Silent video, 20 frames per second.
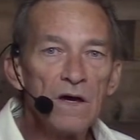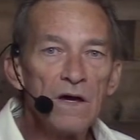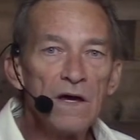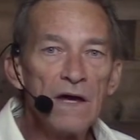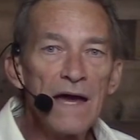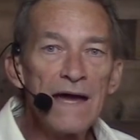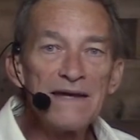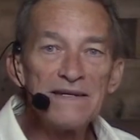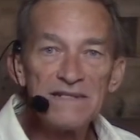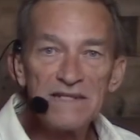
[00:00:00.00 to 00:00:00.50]

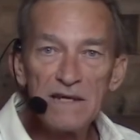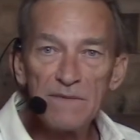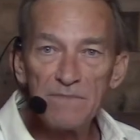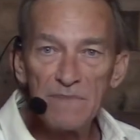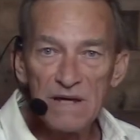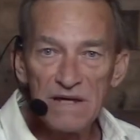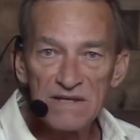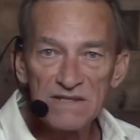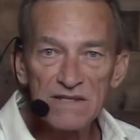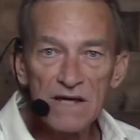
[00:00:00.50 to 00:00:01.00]

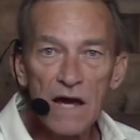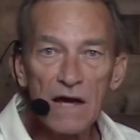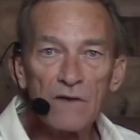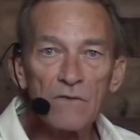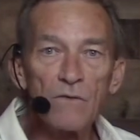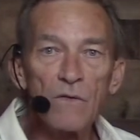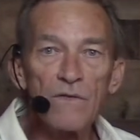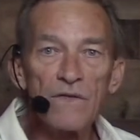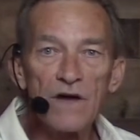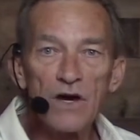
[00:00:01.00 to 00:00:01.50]
ATP
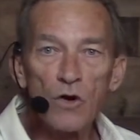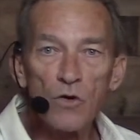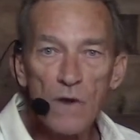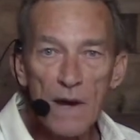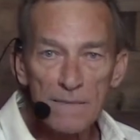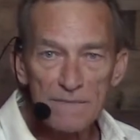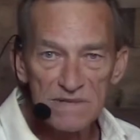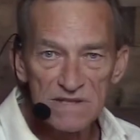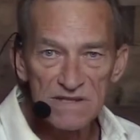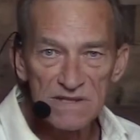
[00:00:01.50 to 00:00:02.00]
cycle, the
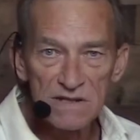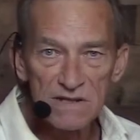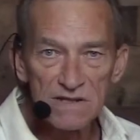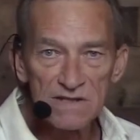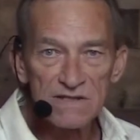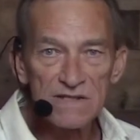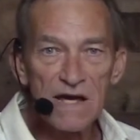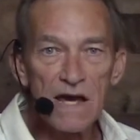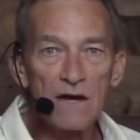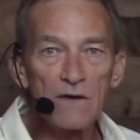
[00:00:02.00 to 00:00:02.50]
Krebs
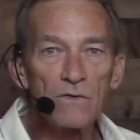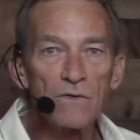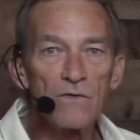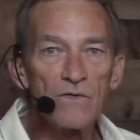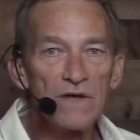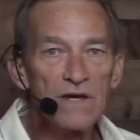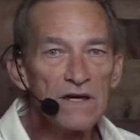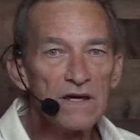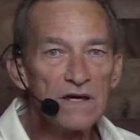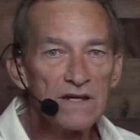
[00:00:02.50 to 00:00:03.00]
cycle,
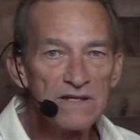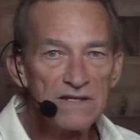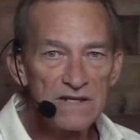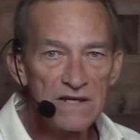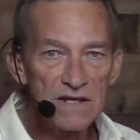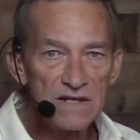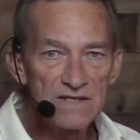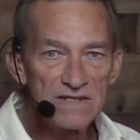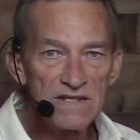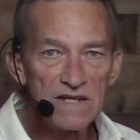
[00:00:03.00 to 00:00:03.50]
the
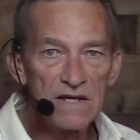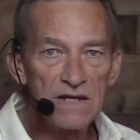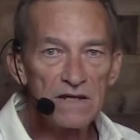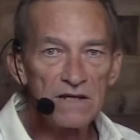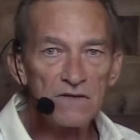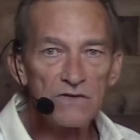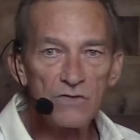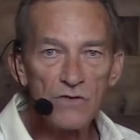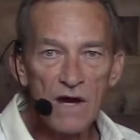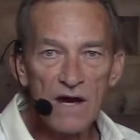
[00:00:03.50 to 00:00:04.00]
adenosine
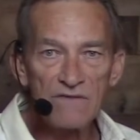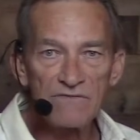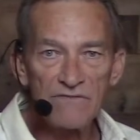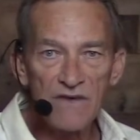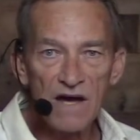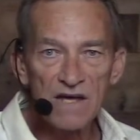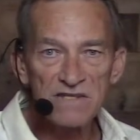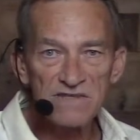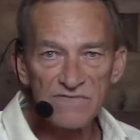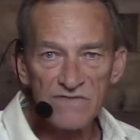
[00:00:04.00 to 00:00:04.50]

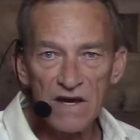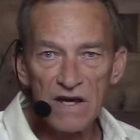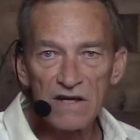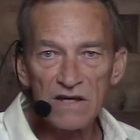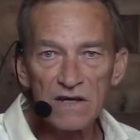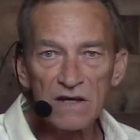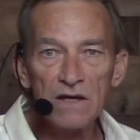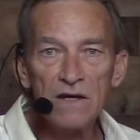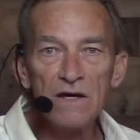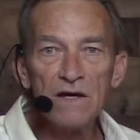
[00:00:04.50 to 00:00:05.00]
triphosphate
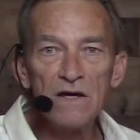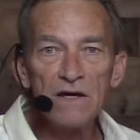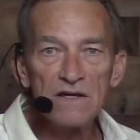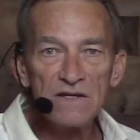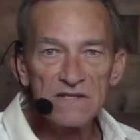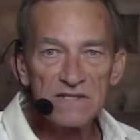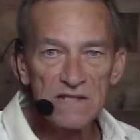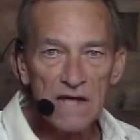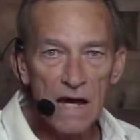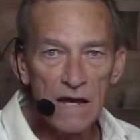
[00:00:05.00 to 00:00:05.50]

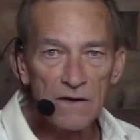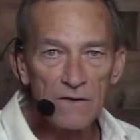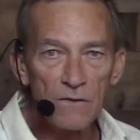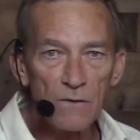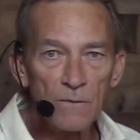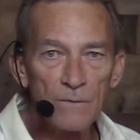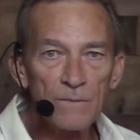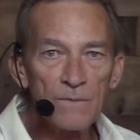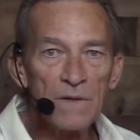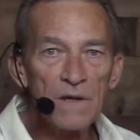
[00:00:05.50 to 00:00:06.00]
cycle.
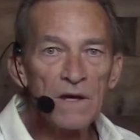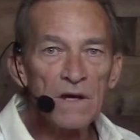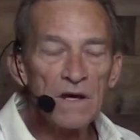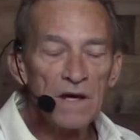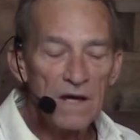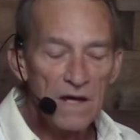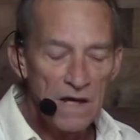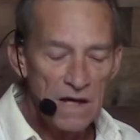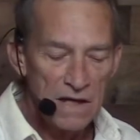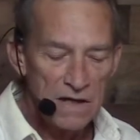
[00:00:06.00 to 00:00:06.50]

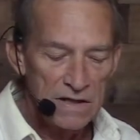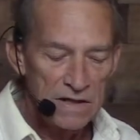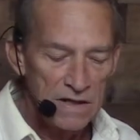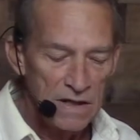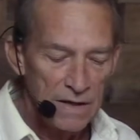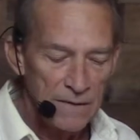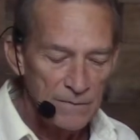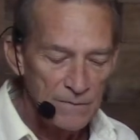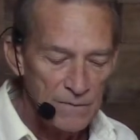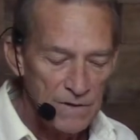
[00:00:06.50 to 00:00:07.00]
And
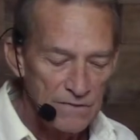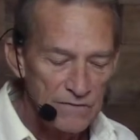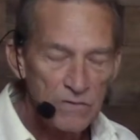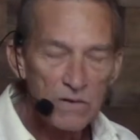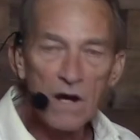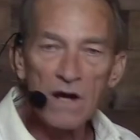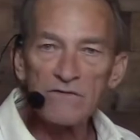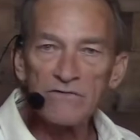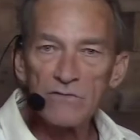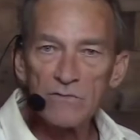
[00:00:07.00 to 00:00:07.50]
if you're
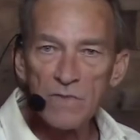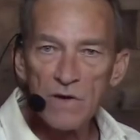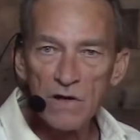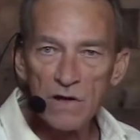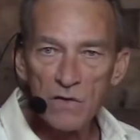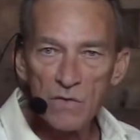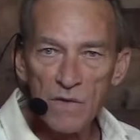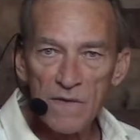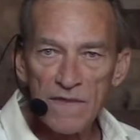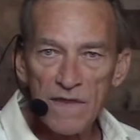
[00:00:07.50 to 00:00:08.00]
not familiar
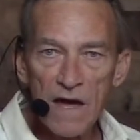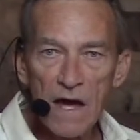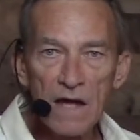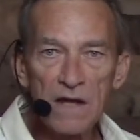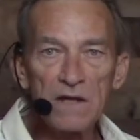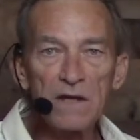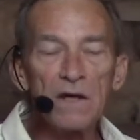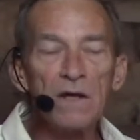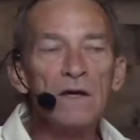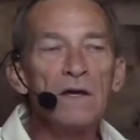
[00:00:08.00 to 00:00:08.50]
with that,
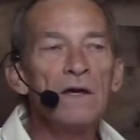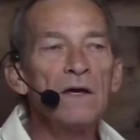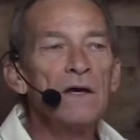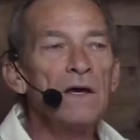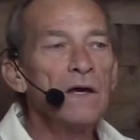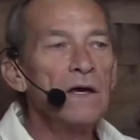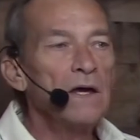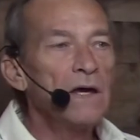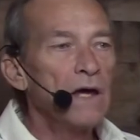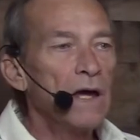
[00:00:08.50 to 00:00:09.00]

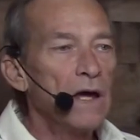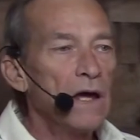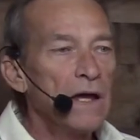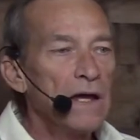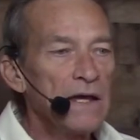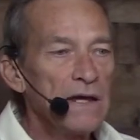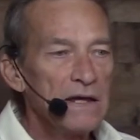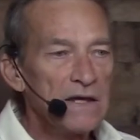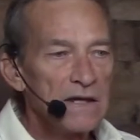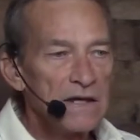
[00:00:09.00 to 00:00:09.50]

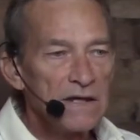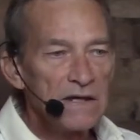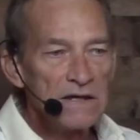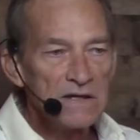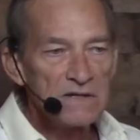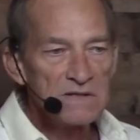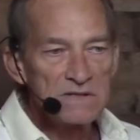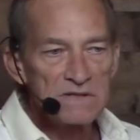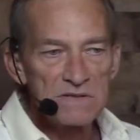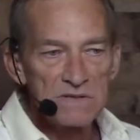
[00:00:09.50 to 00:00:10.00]
it
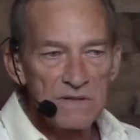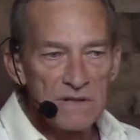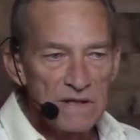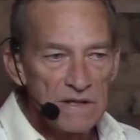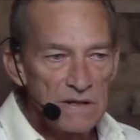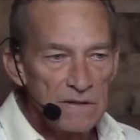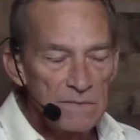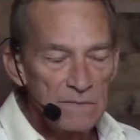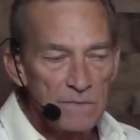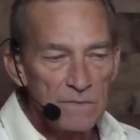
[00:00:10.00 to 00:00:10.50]
is the